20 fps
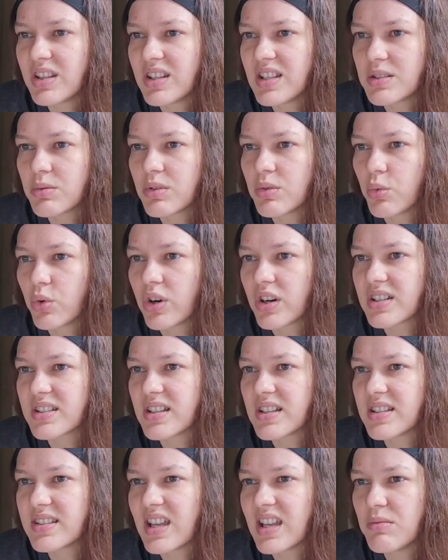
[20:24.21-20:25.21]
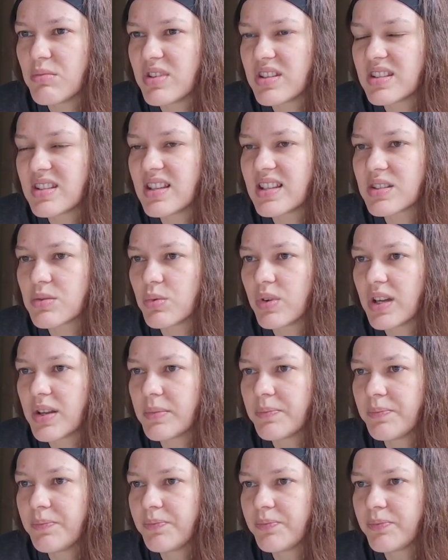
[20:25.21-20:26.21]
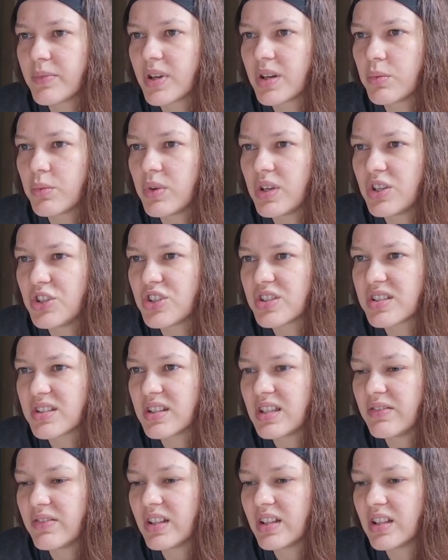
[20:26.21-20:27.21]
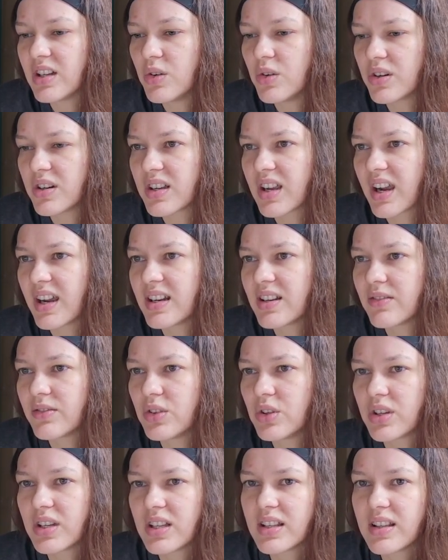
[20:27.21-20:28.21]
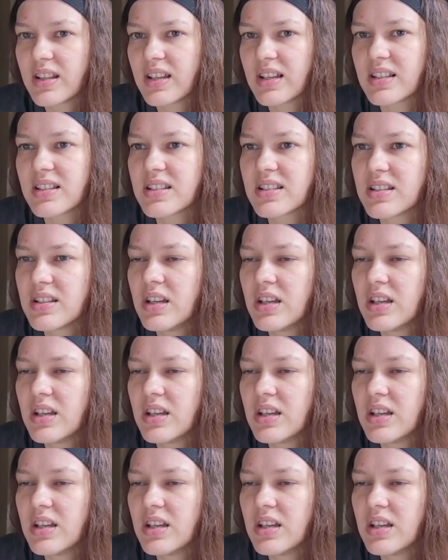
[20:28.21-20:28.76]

This one works the same as this one, but we just leave it lower to kind of look at things.